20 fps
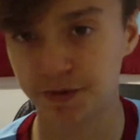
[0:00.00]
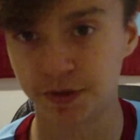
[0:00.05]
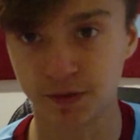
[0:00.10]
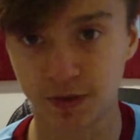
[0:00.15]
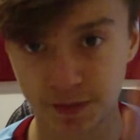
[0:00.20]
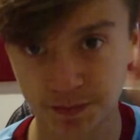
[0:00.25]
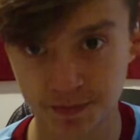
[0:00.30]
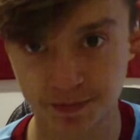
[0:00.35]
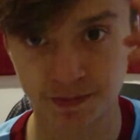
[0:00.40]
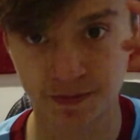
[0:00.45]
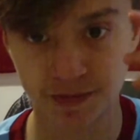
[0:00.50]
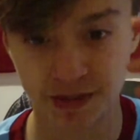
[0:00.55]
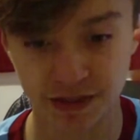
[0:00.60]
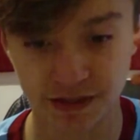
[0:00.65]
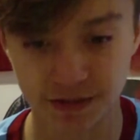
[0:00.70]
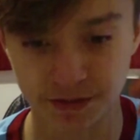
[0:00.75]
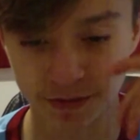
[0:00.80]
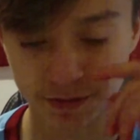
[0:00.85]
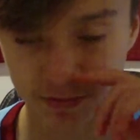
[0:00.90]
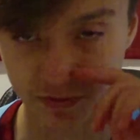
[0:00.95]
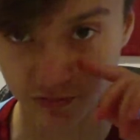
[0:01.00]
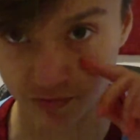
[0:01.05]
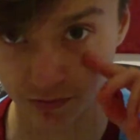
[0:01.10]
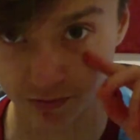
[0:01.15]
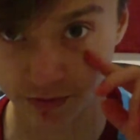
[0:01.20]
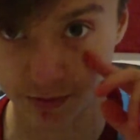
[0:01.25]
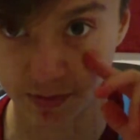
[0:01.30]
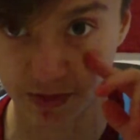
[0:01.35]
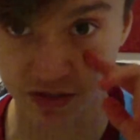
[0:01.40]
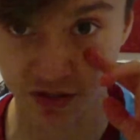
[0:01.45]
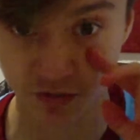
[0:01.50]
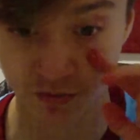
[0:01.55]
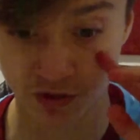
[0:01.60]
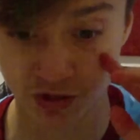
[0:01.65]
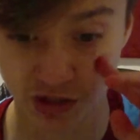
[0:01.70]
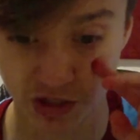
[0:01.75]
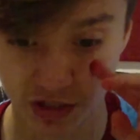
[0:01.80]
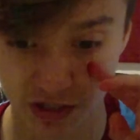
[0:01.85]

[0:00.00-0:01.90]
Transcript: go upstairs into my room to play Switch